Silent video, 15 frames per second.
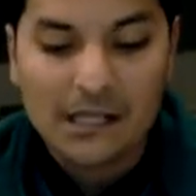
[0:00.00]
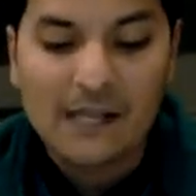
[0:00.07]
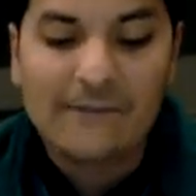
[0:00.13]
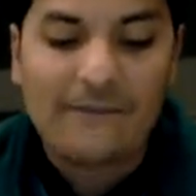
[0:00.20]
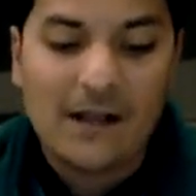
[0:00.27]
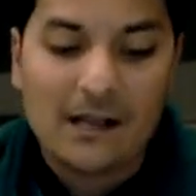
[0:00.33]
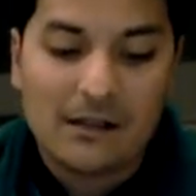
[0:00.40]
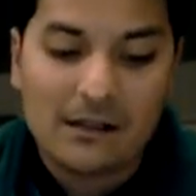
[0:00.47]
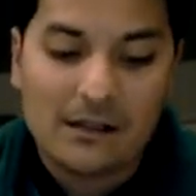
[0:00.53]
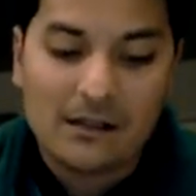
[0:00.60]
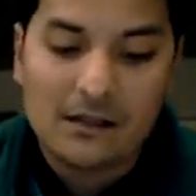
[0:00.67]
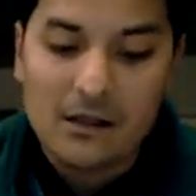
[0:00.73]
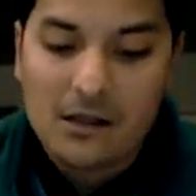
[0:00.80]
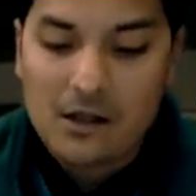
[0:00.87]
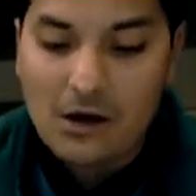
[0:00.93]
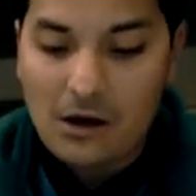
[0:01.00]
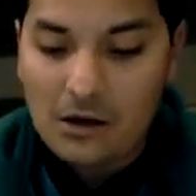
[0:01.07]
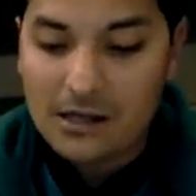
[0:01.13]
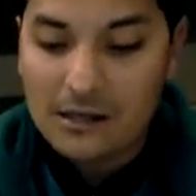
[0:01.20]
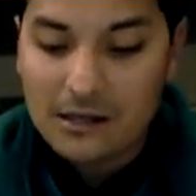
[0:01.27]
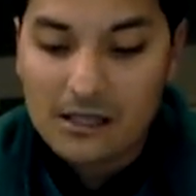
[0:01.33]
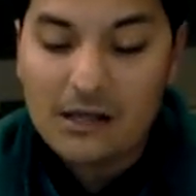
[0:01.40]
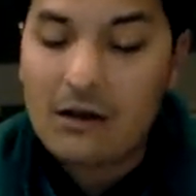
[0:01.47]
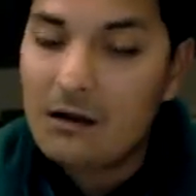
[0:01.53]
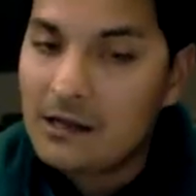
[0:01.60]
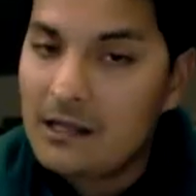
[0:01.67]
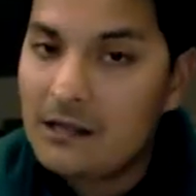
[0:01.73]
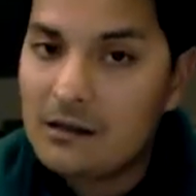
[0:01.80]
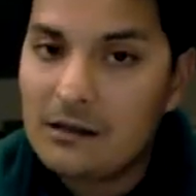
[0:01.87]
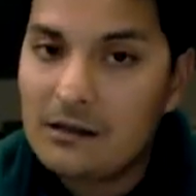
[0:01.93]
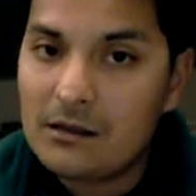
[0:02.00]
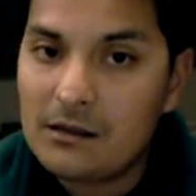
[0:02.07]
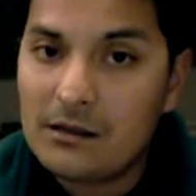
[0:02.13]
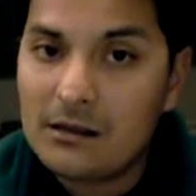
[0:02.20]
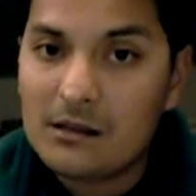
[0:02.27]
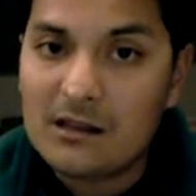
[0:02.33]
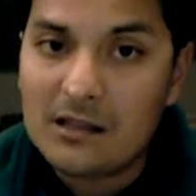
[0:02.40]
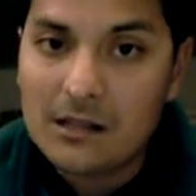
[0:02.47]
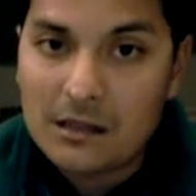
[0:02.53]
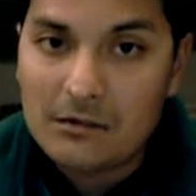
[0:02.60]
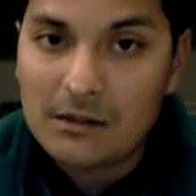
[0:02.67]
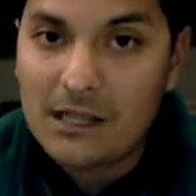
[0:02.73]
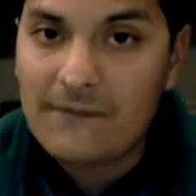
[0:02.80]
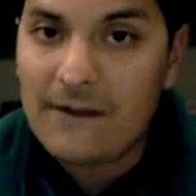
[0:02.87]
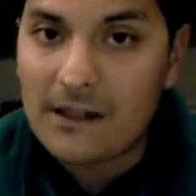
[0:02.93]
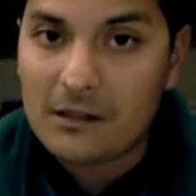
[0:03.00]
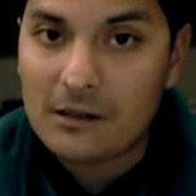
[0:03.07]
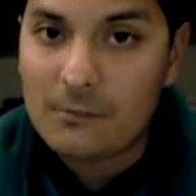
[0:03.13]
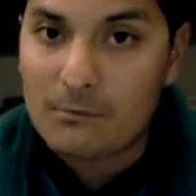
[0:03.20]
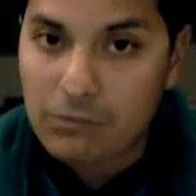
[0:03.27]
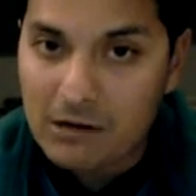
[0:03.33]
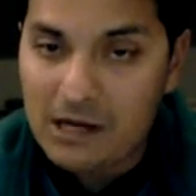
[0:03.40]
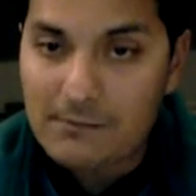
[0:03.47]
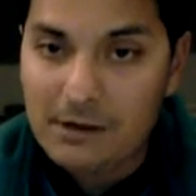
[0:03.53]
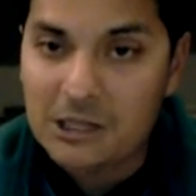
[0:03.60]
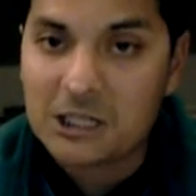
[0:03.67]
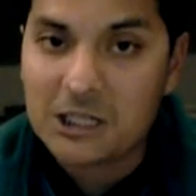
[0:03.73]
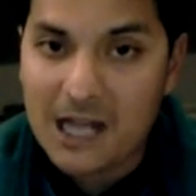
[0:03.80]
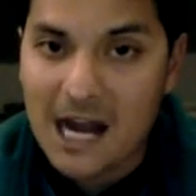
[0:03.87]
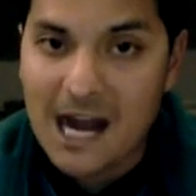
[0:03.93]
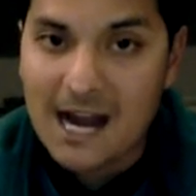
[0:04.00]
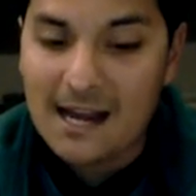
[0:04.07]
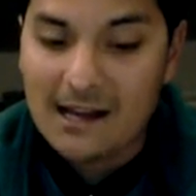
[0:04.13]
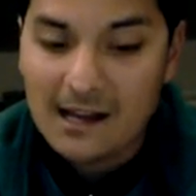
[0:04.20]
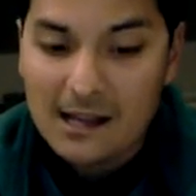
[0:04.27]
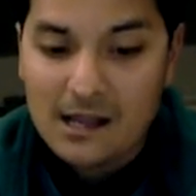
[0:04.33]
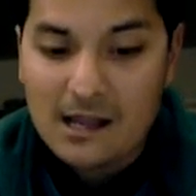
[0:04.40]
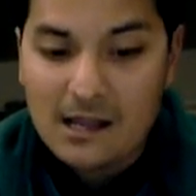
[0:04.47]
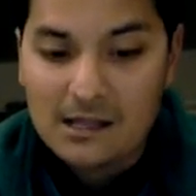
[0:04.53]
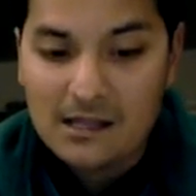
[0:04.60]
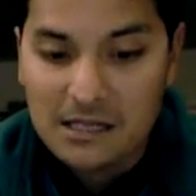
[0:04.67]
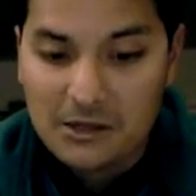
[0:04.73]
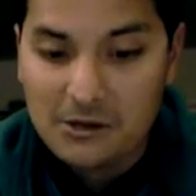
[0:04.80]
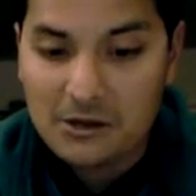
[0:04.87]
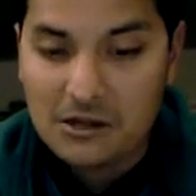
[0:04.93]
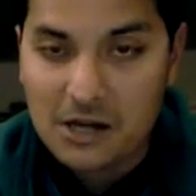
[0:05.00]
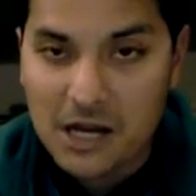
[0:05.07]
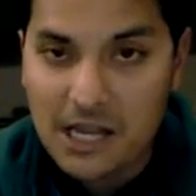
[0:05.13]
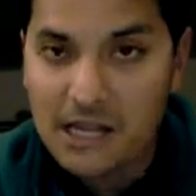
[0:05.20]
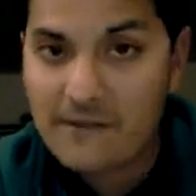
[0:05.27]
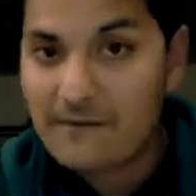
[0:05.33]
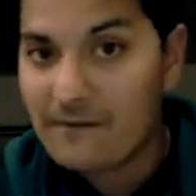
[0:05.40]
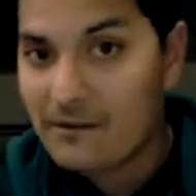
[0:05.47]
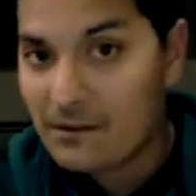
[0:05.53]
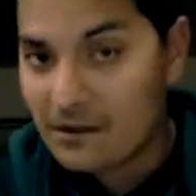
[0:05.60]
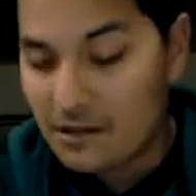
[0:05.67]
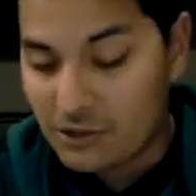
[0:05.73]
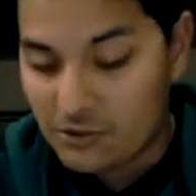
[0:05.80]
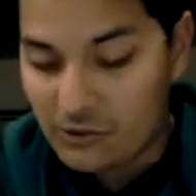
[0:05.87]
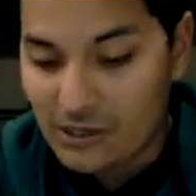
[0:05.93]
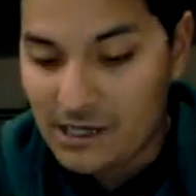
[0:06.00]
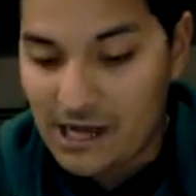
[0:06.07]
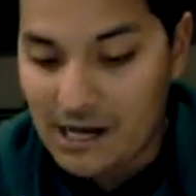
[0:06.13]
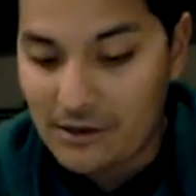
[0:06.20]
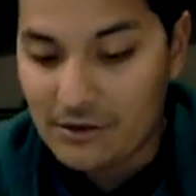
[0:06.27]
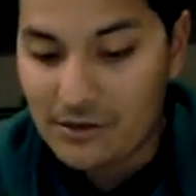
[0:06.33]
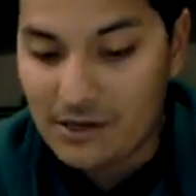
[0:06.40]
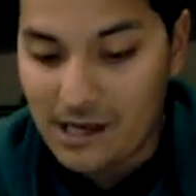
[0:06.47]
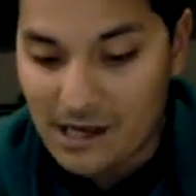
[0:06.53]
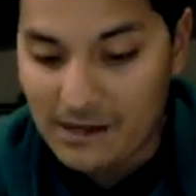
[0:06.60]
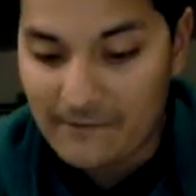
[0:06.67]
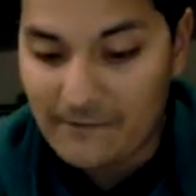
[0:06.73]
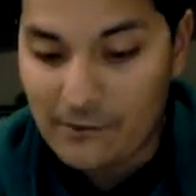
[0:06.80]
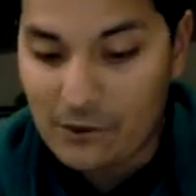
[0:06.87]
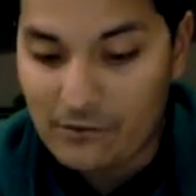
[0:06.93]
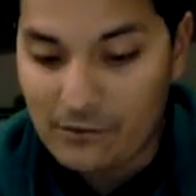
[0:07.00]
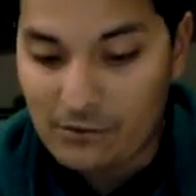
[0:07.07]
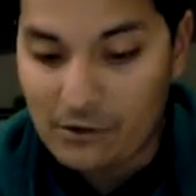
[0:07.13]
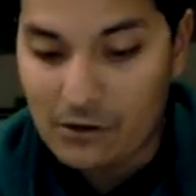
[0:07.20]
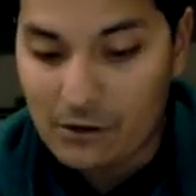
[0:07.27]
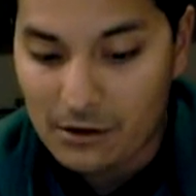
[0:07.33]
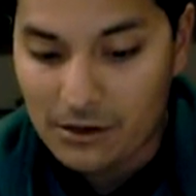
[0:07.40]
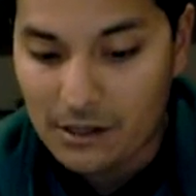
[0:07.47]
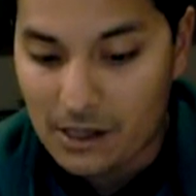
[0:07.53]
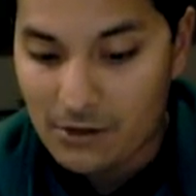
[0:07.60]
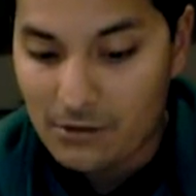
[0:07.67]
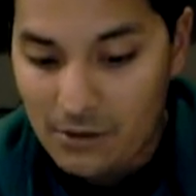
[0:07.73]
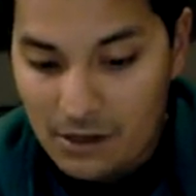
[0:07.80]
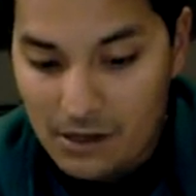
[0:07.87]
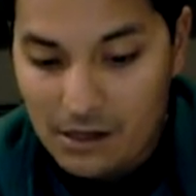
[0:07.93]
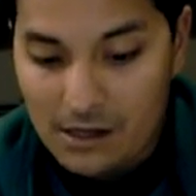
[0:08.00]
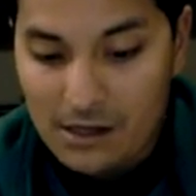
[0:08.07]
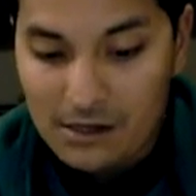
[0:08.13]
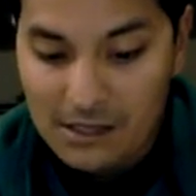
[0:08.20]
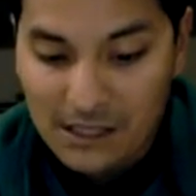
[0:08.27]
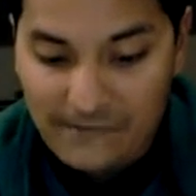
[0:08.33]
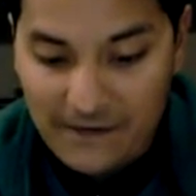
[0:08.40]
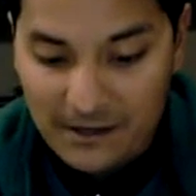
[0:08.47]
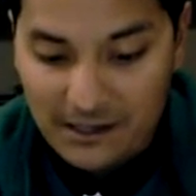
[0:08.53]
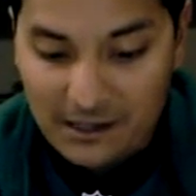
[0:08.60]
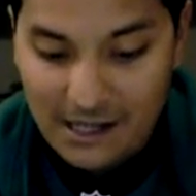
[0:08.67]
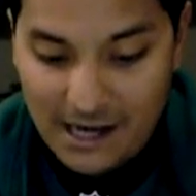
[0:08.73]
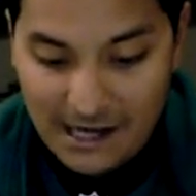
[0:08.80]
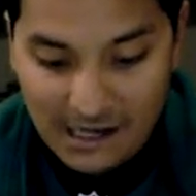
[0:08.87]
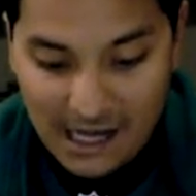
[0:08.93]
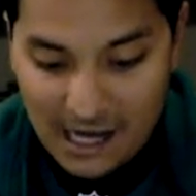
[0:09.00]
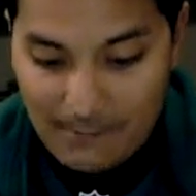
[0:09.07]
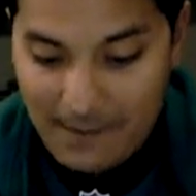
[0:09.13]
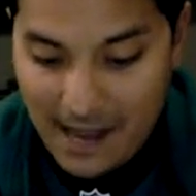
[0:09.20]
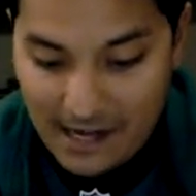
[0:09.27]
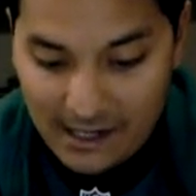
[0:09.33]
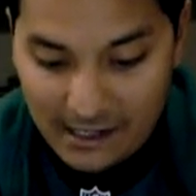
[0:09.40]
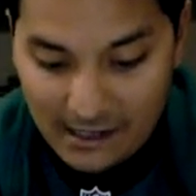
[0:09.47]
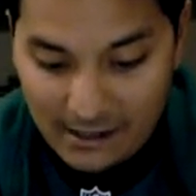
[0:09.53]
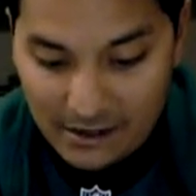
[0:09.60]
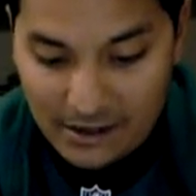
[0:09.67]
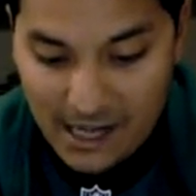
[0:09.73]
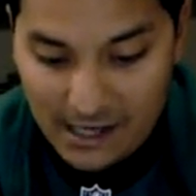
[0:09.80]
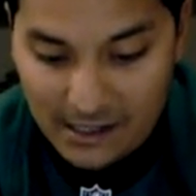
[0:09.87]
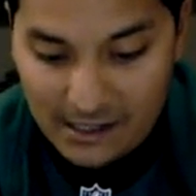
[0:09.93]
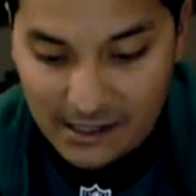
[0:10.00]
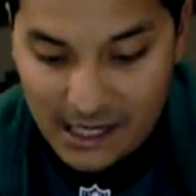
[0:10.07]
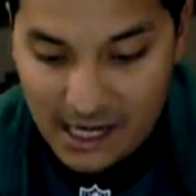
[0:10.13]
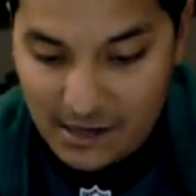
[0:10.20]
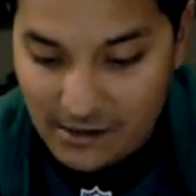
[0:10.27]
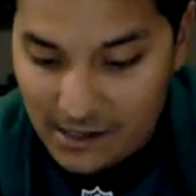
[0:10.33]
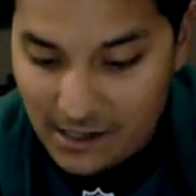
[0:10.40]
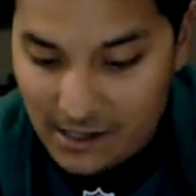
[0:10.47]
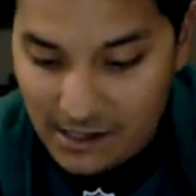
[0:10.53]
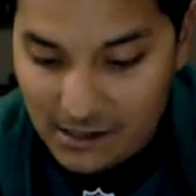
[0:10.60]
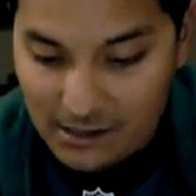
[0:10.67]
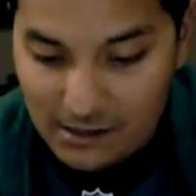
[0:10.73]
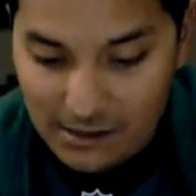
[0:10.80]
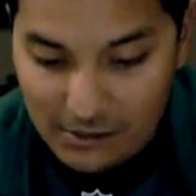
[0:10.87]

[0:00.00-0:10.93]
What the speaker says: Defenses. These 2 defenses are pretty much tied. The Eagles are 8th. Detroit Lions are 9th overall. So defensive line, linebacker, and secondary,